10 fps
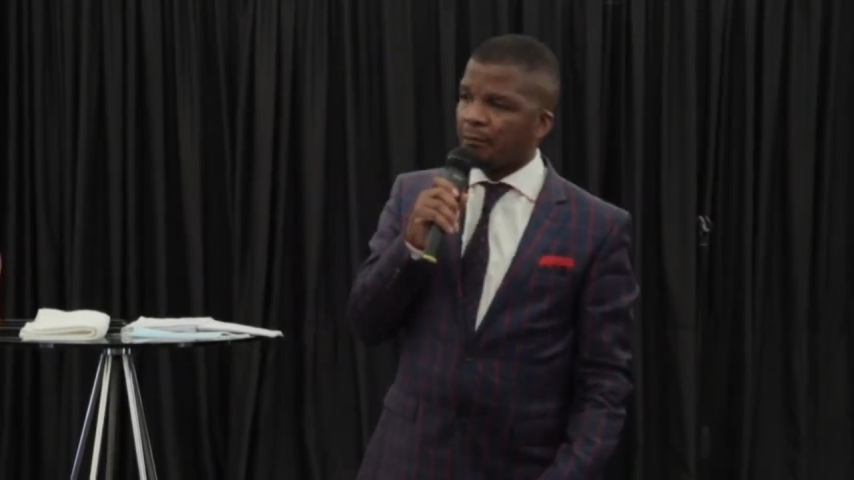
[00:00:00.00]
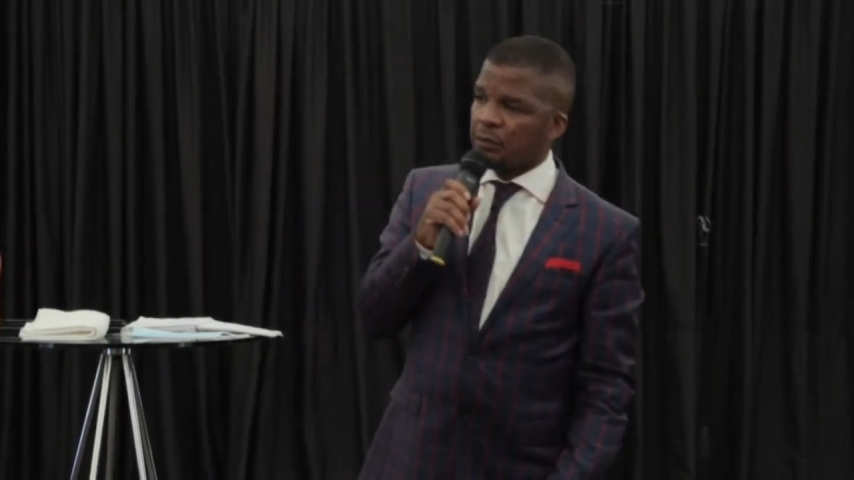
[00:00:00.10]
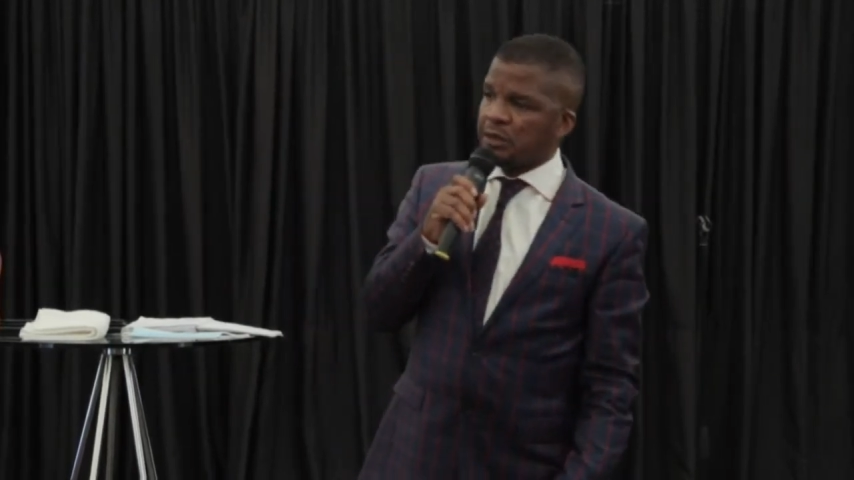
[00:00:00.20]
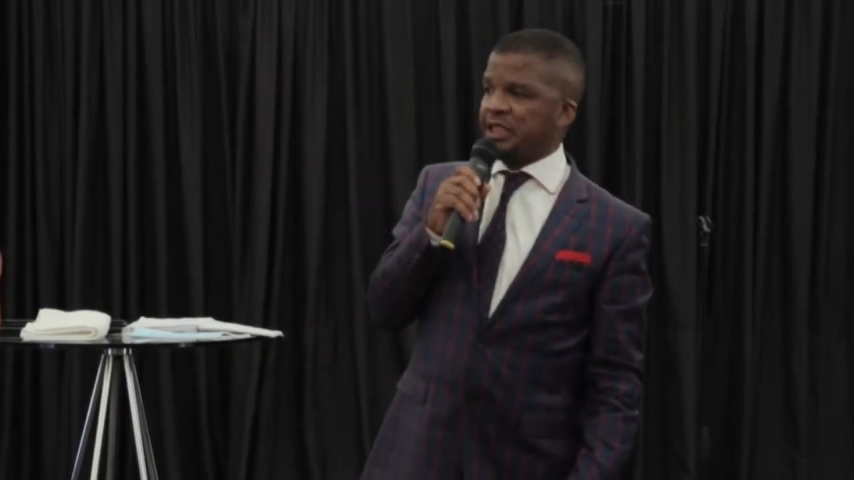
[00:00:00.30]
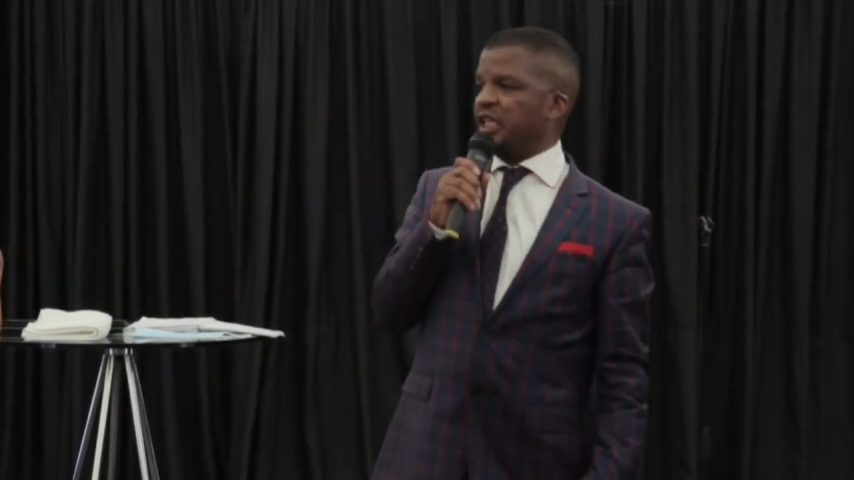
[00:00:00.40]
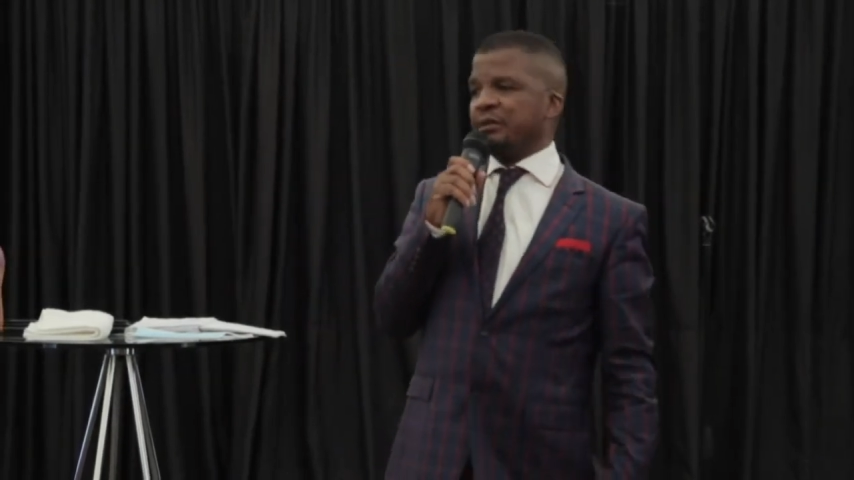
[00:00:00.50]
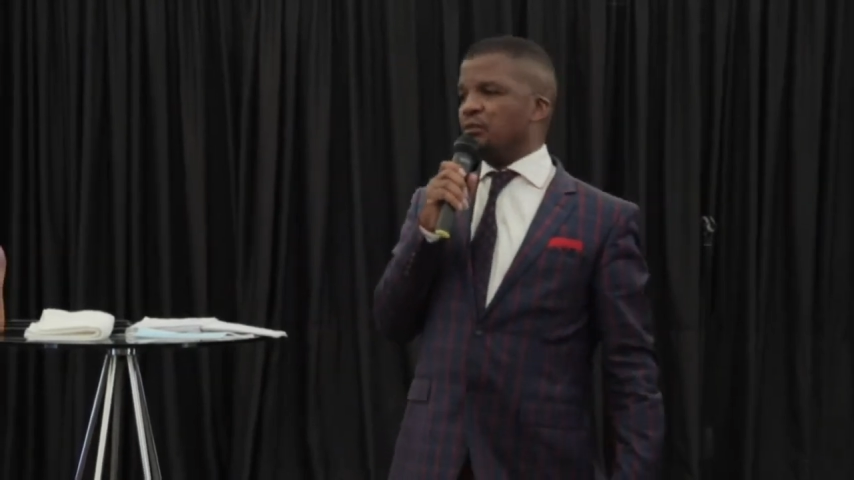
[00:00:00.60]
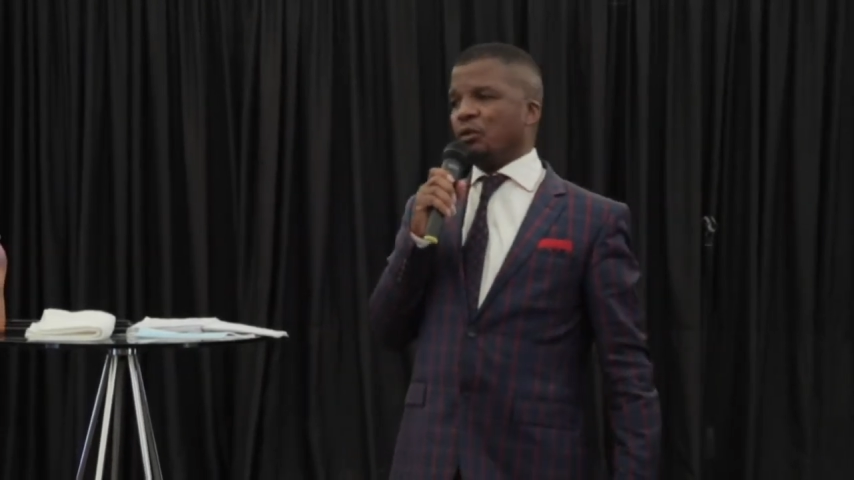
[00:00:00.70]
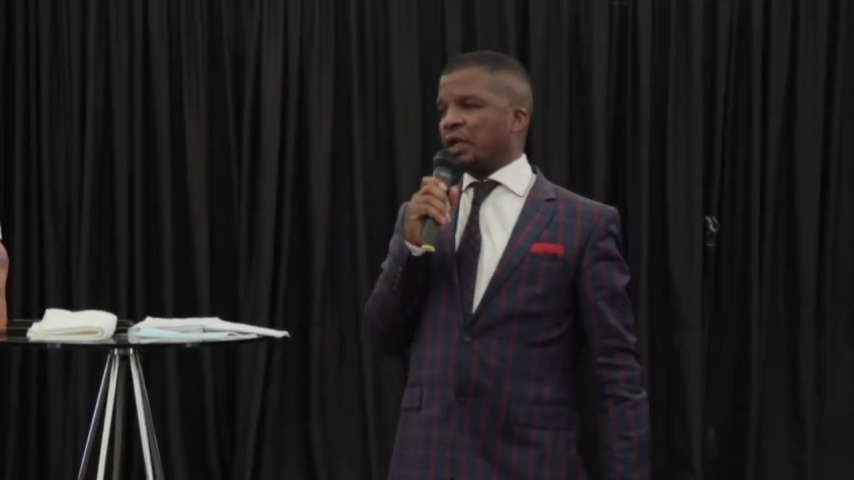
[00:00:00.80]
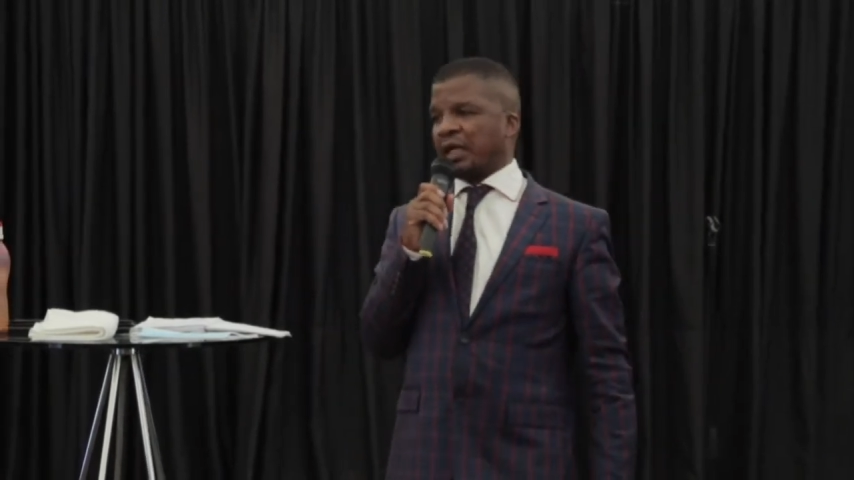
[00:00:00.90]

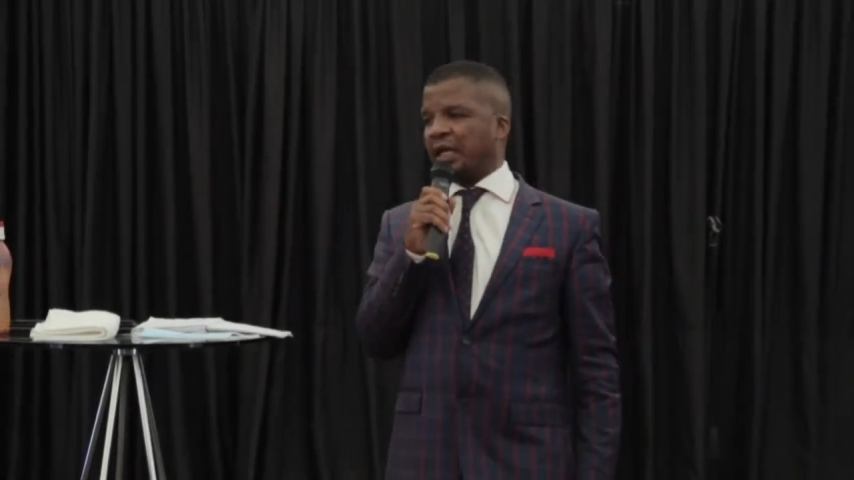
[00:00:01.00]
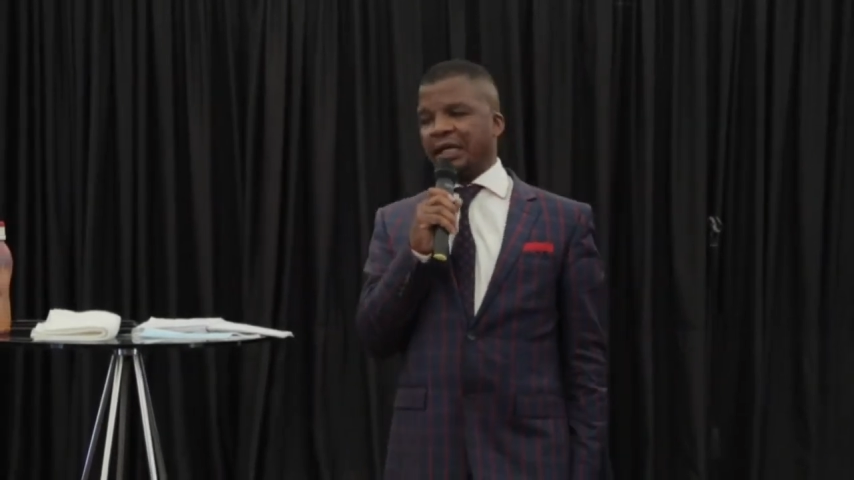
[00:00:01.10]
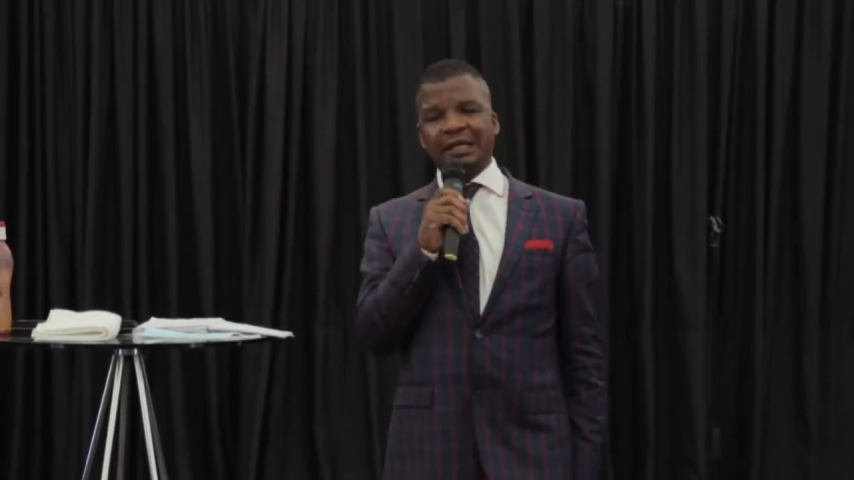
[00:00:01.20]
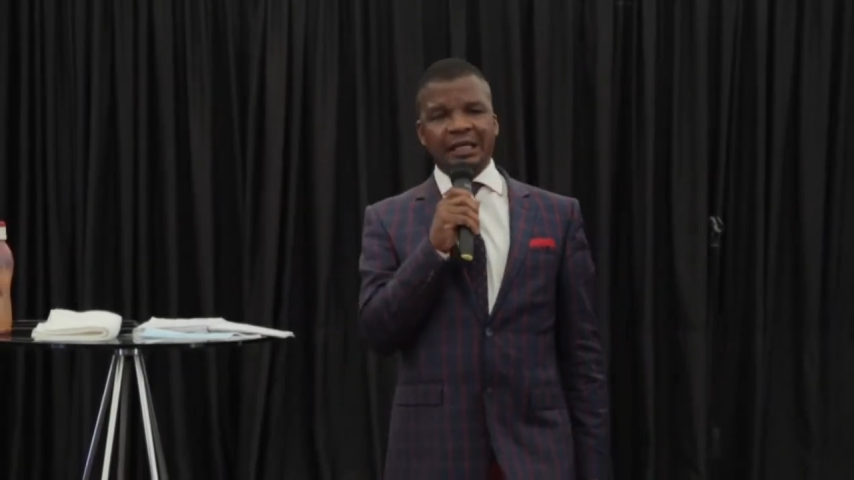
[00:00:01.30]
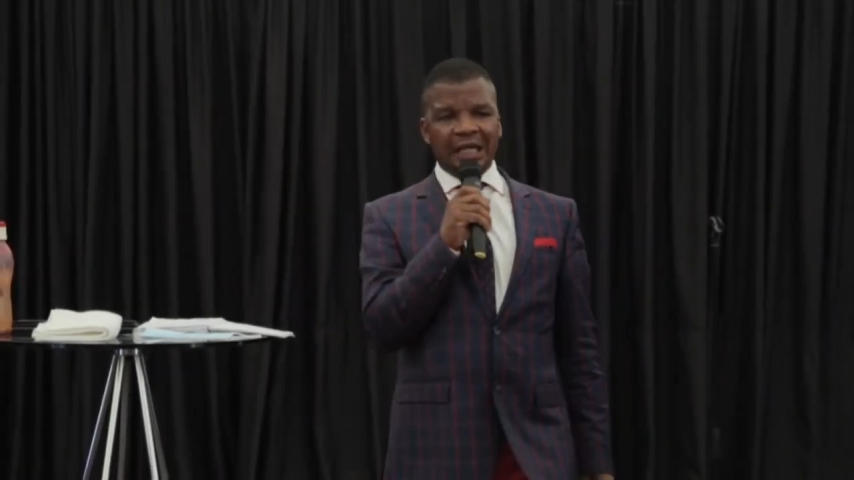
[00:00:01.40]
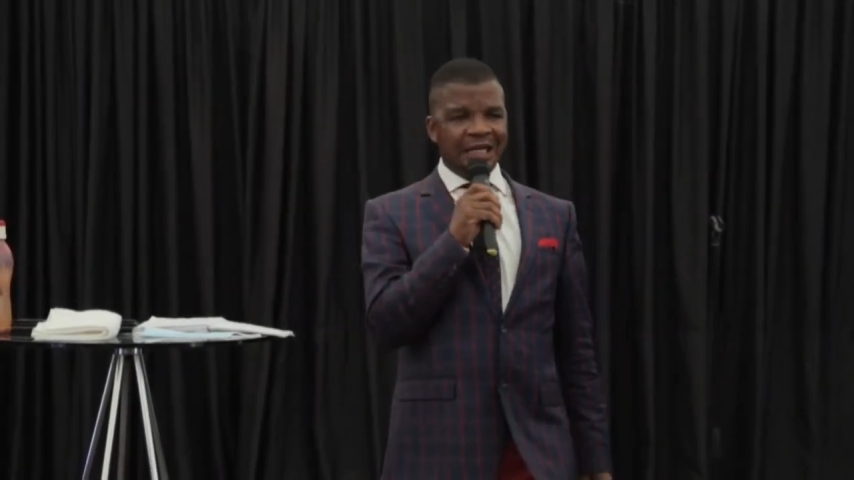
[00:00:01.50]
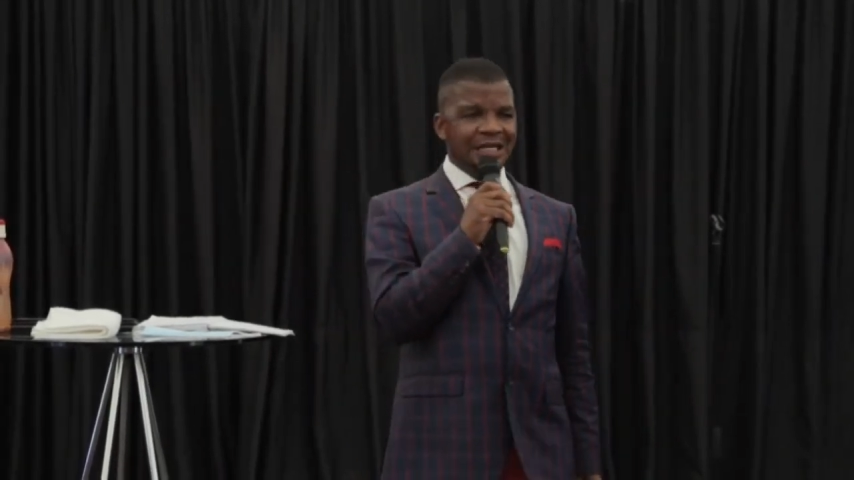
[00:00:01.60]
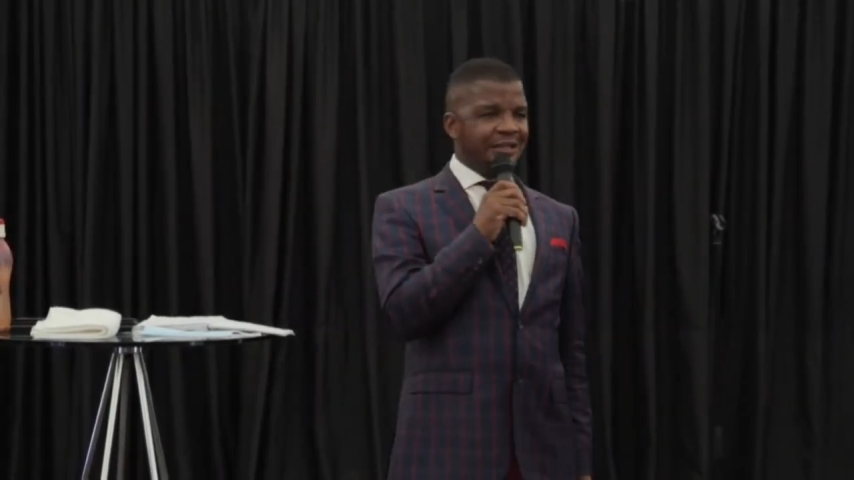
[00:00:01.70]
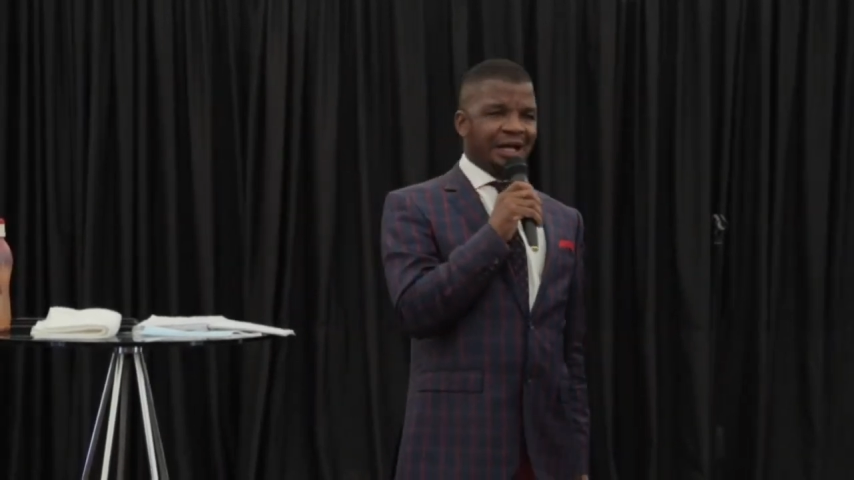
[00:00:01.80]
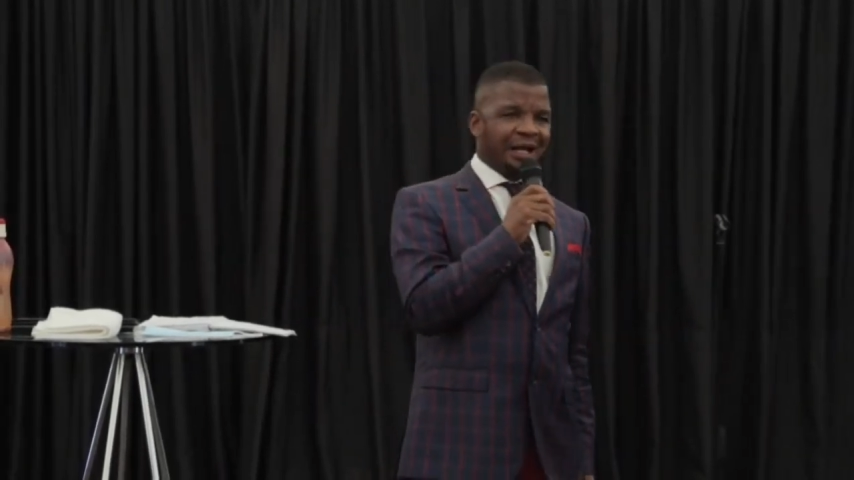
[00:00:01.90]
Mudimu ke
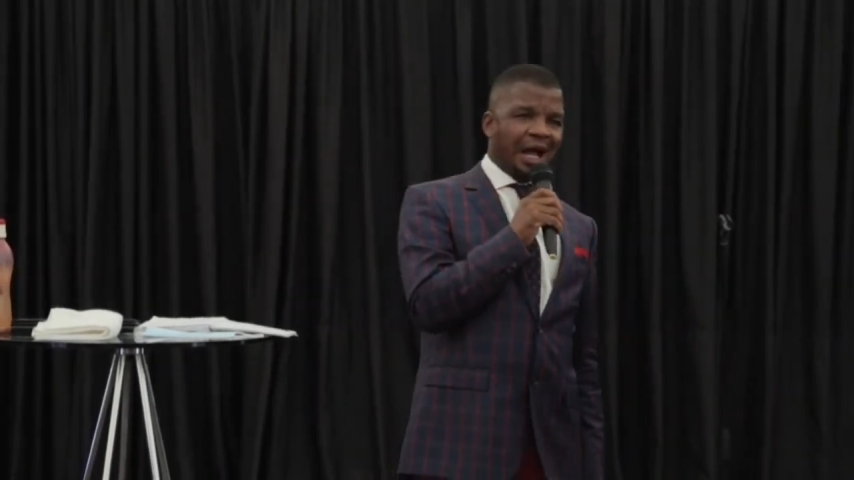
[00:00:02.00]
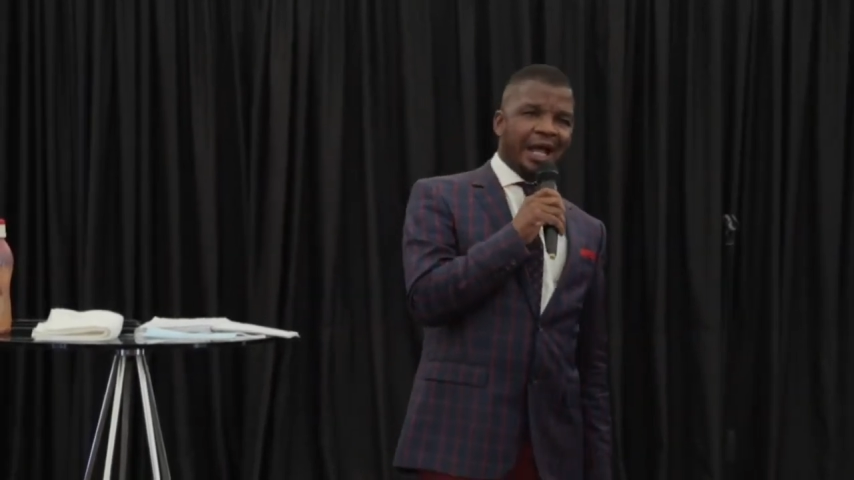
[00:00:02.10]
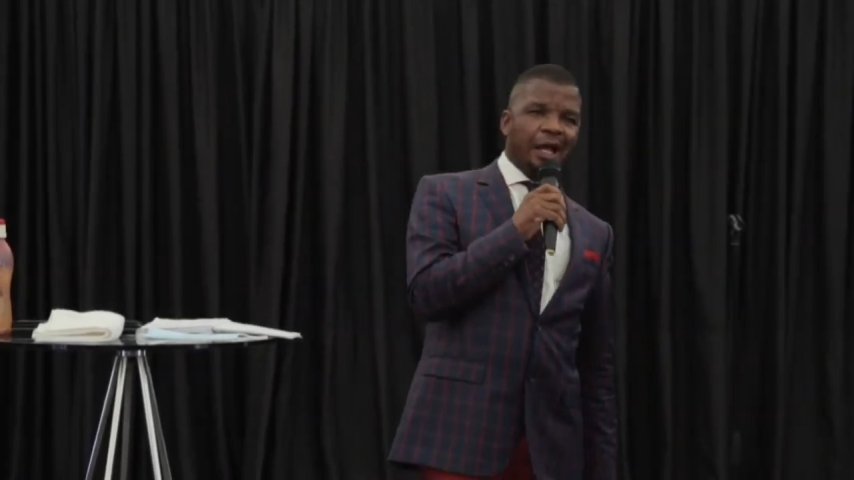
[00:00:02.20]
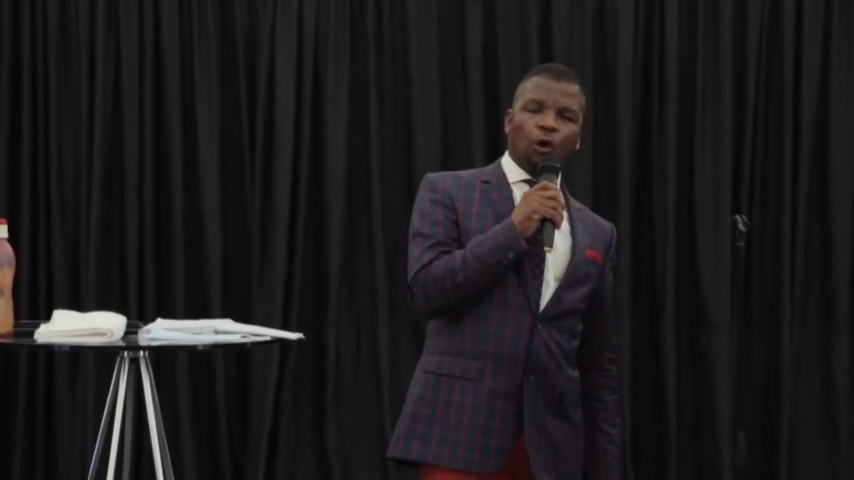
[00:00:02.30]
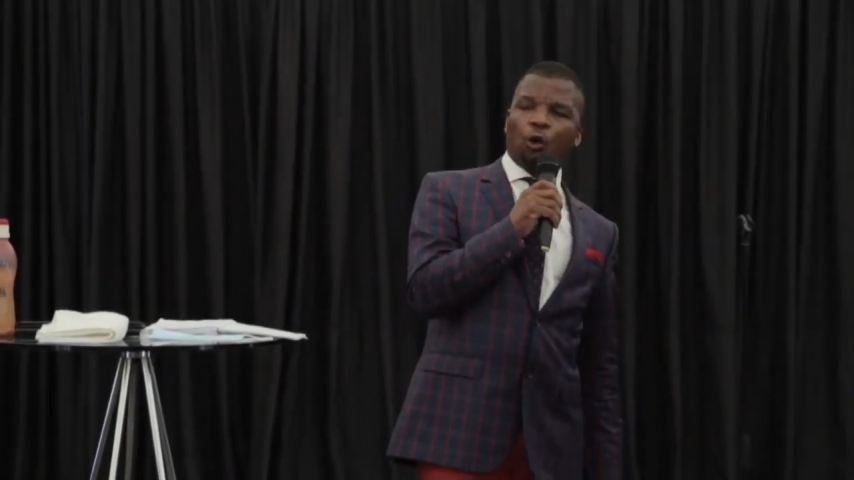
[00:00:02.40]
litara e